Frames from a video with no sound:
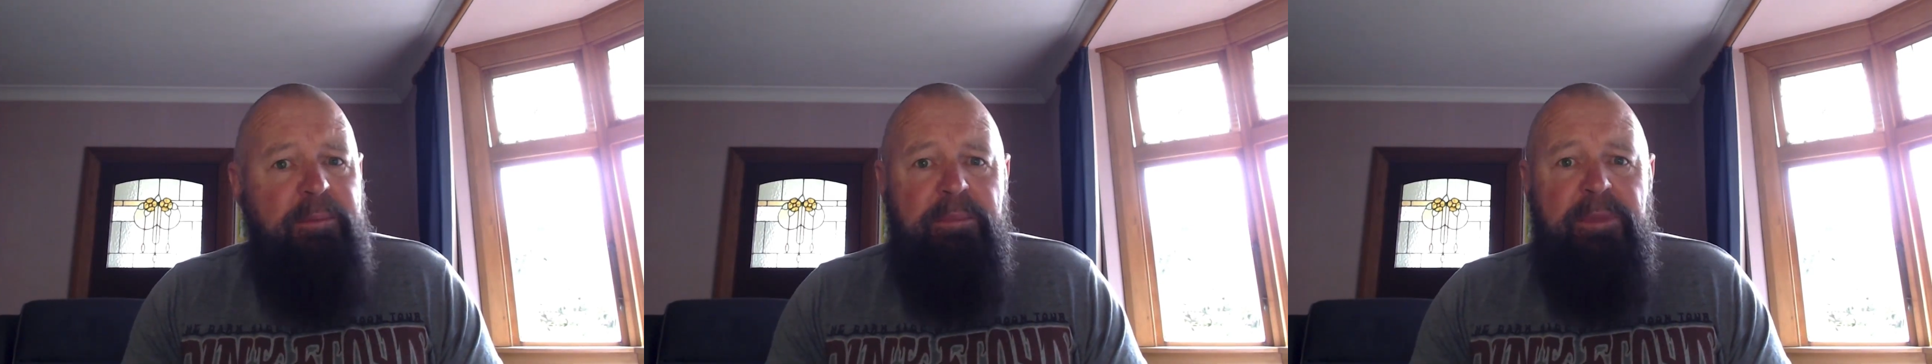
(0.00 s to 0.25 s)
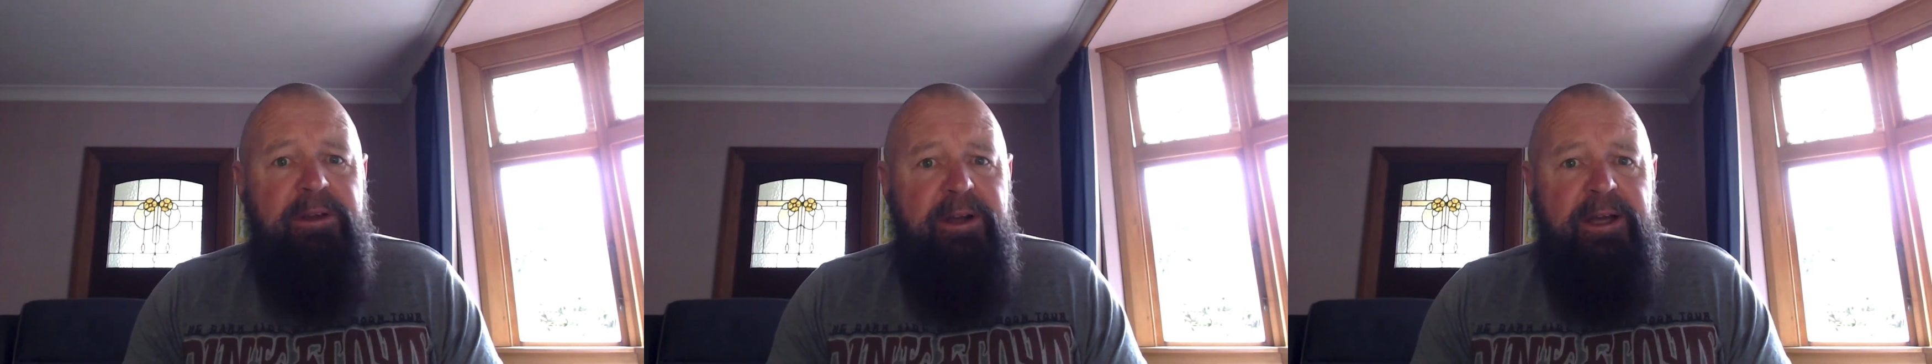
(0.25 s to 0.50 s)

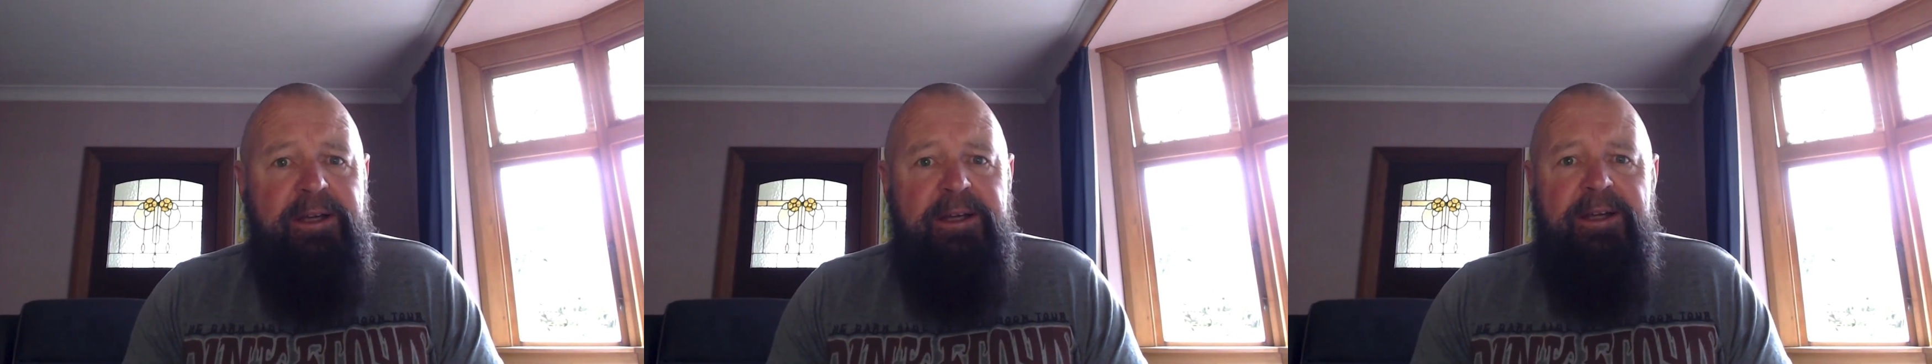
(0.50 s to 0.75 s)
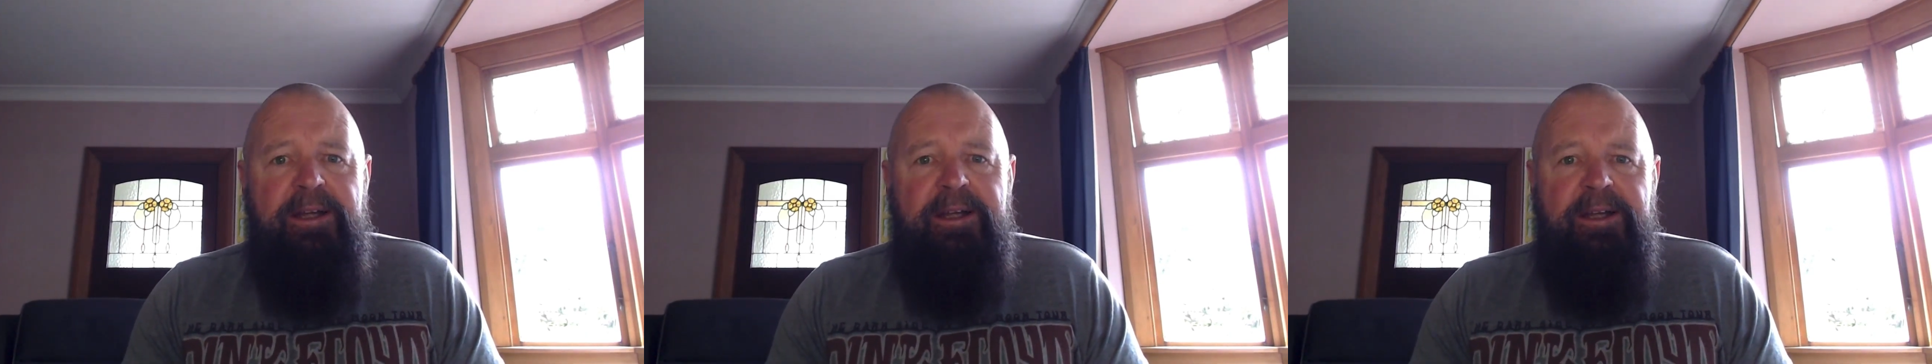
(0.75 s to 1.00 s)
mira,
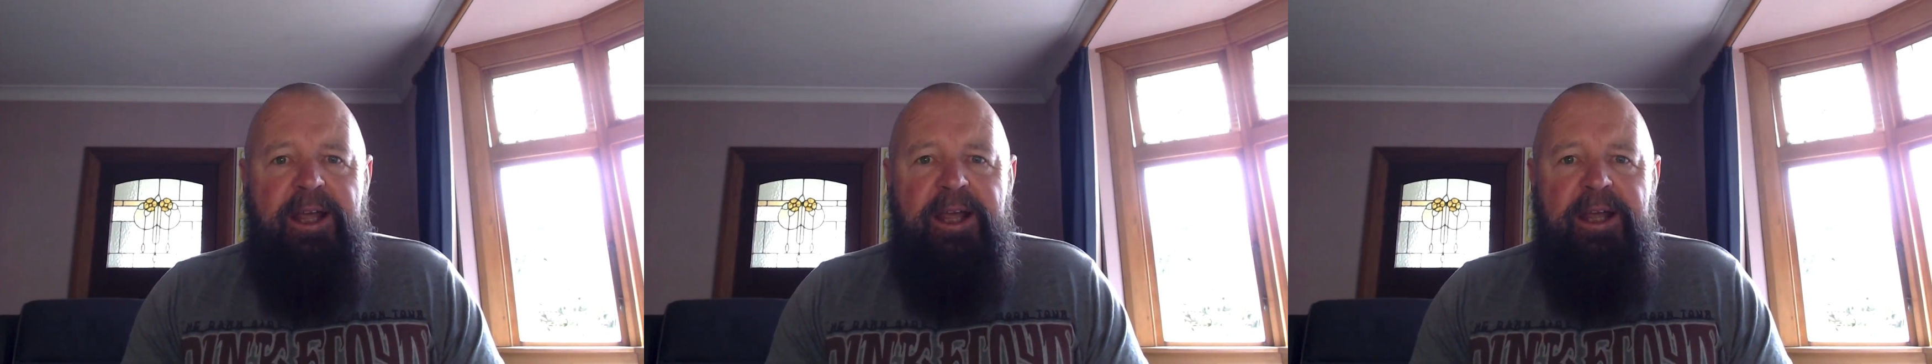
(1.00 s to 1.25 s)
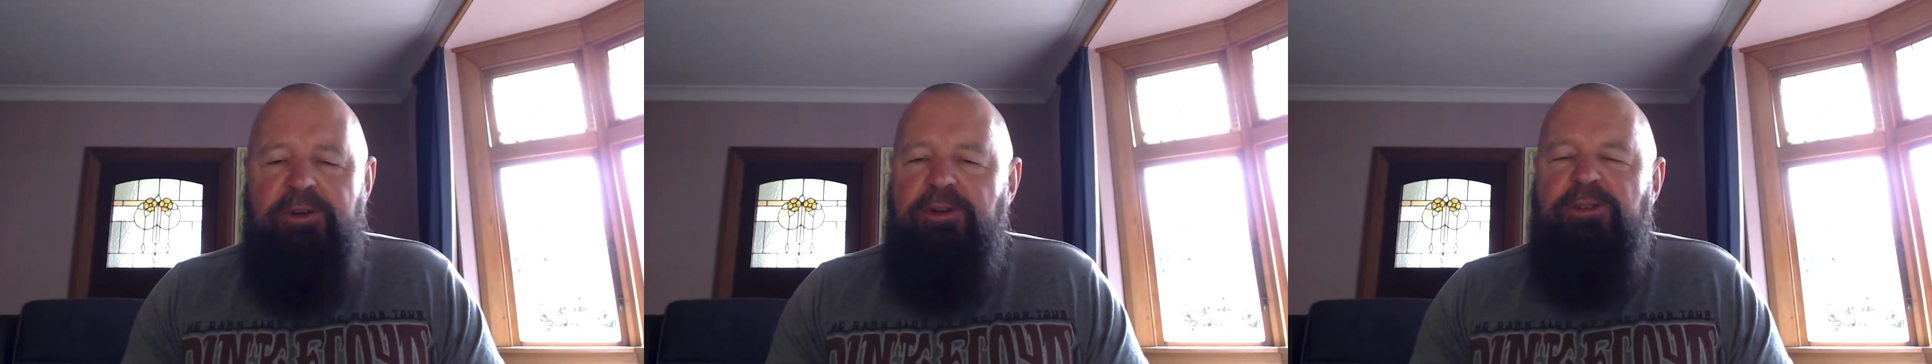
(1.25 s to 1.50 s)

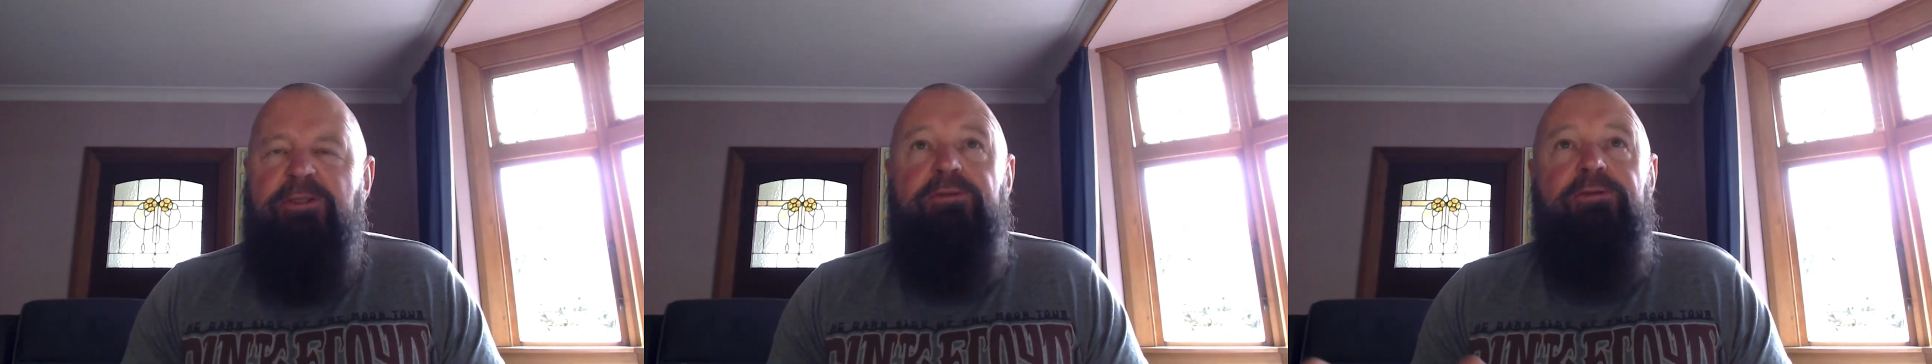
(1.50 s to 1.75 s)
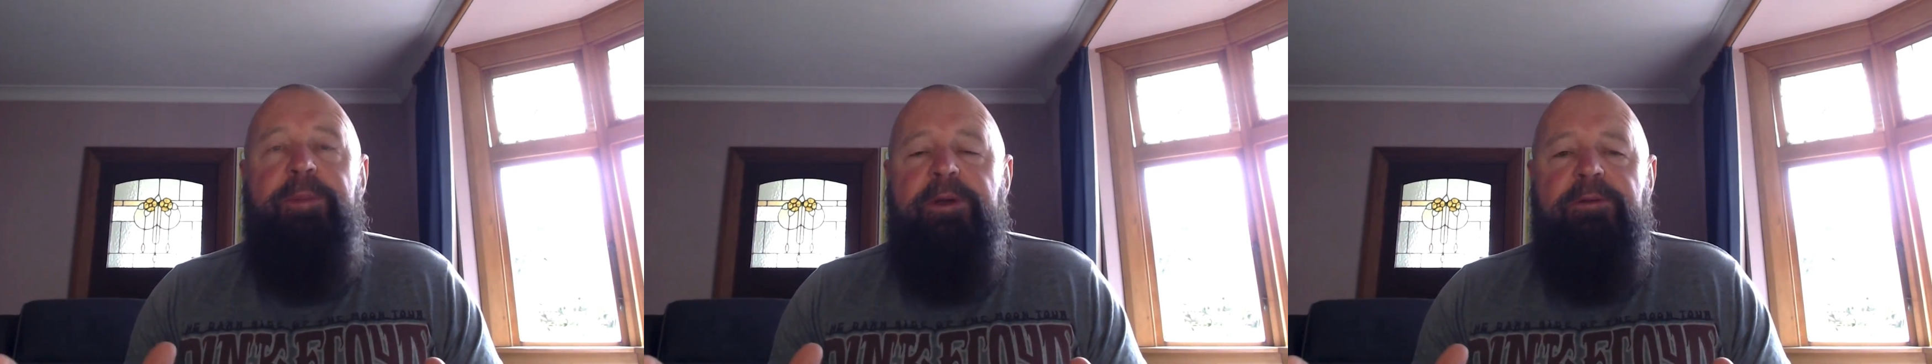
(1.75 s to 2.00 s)
and
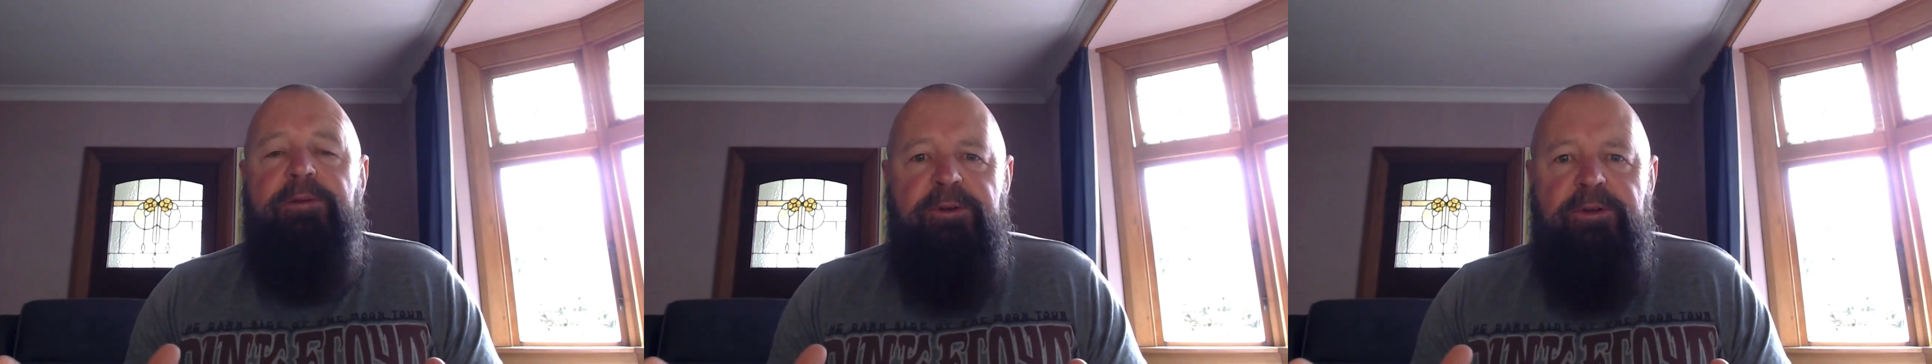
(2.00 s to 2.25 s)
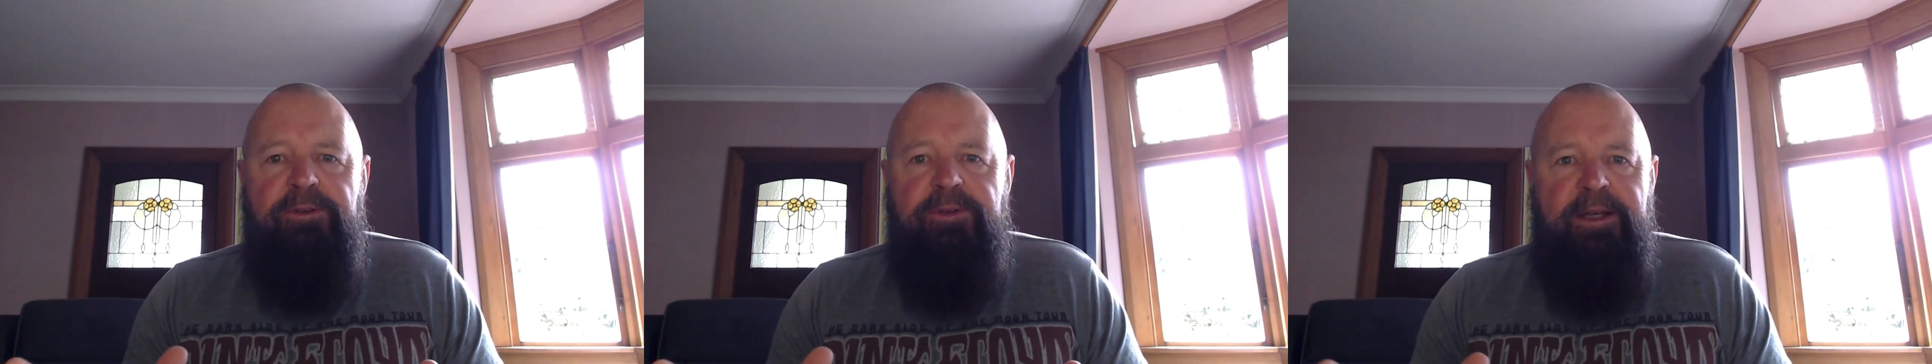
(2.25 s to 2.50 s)
dripping
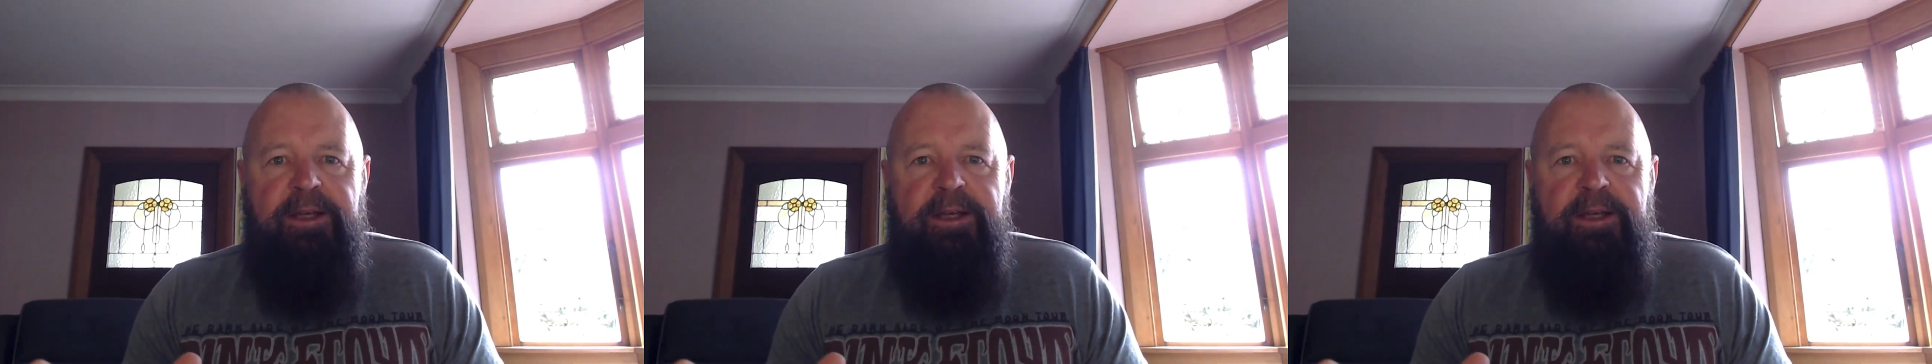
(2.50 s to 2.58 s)
ferns.